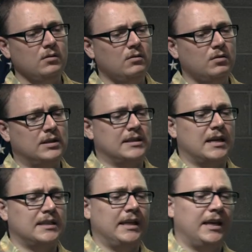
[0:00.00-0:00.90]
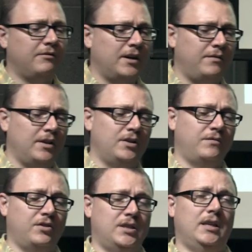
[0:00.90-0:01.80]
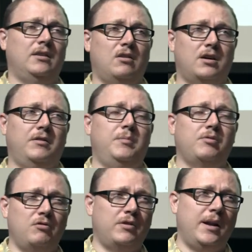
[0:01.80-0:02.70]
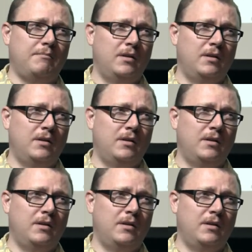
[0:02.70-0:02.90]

discussing getting rid of the diversity lottery program,